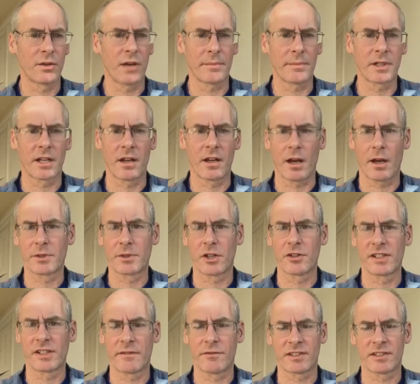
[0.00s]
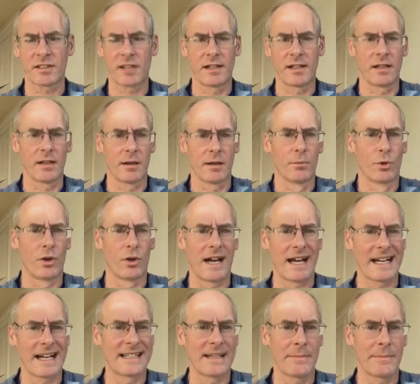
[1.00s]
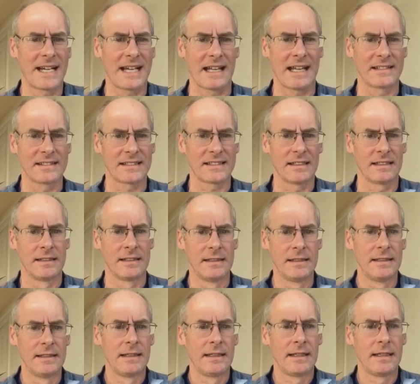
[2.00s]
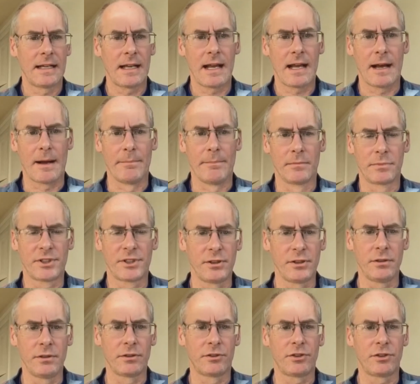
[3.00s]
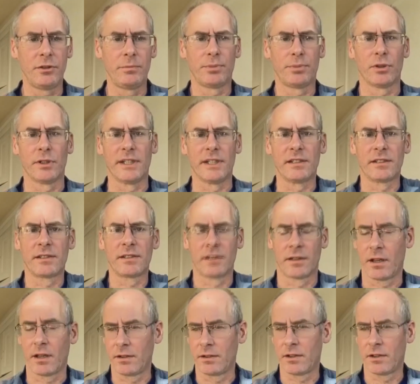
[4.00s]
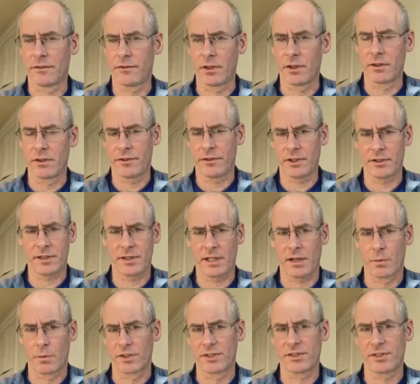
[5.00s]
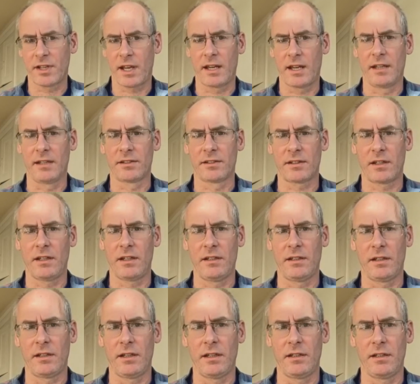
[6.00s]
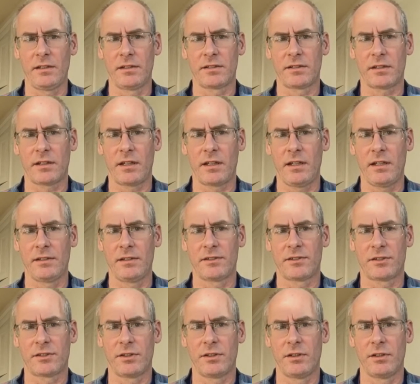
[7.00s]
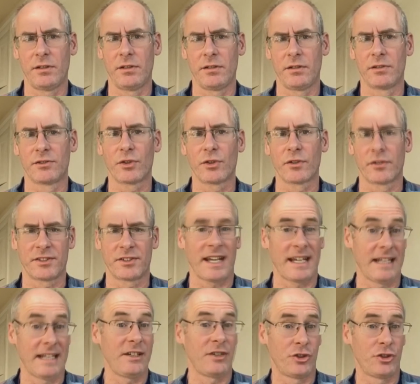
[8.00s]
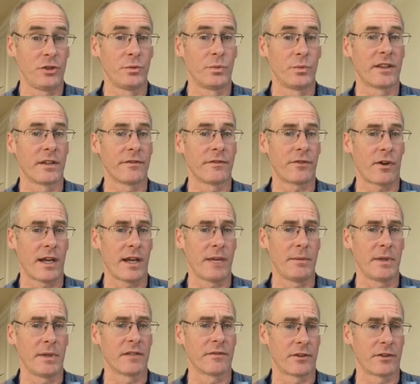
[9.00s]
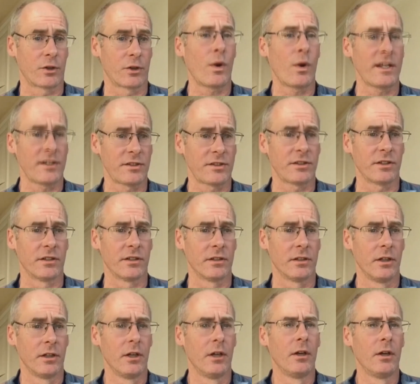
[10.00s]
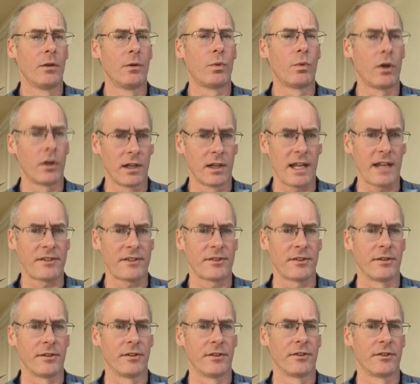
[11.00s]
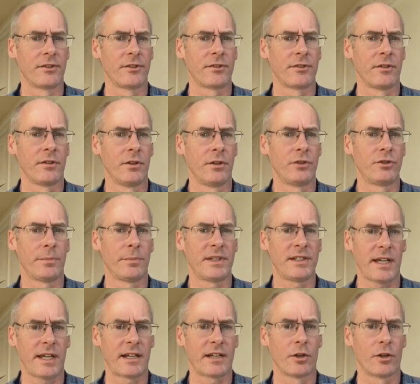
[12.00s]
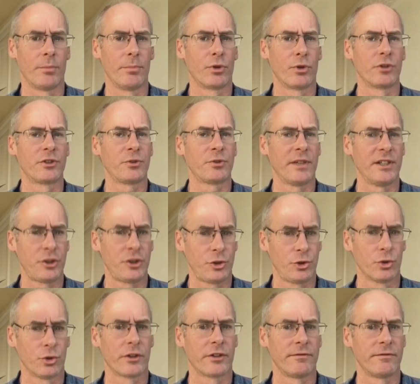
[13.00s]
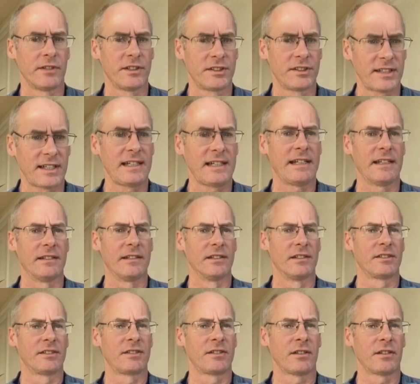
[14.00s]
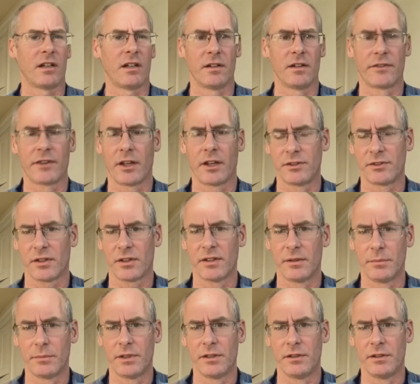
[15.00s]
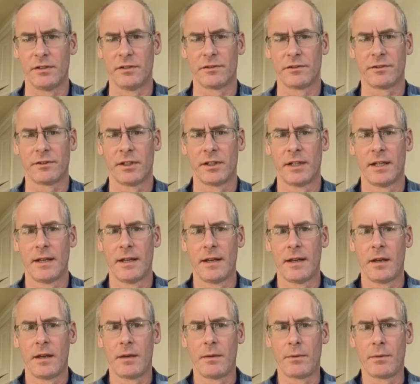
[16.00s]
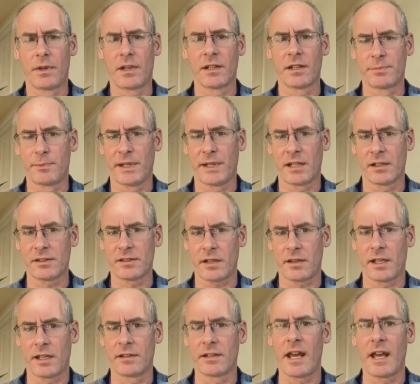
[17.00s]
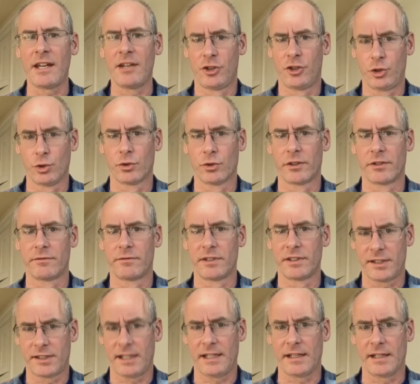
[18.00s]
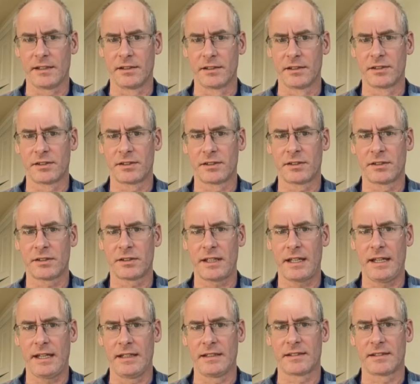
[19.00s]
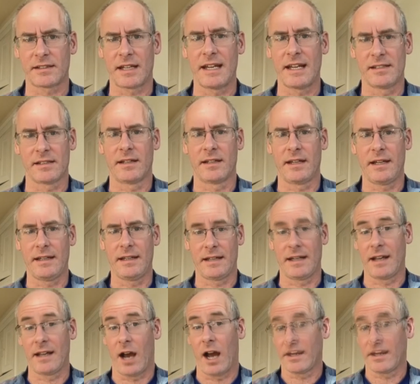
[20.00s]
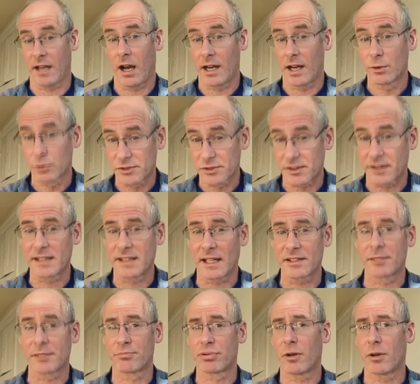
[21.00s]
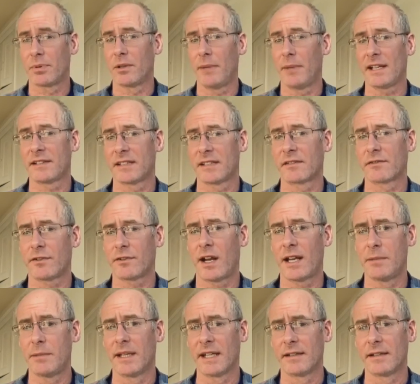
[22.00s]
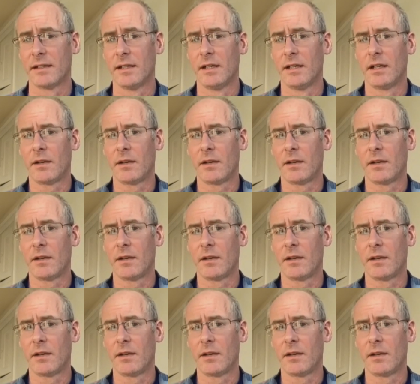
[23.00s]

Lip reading: I'm going to give a slightly more academic answer. Two points. The first thing I want to say is to sort of take issue with the framing of the question: what lessons should be taken on board to ensure the resilience of those on the move? Because I think that ensure the resilience I also think that's a problematic framing.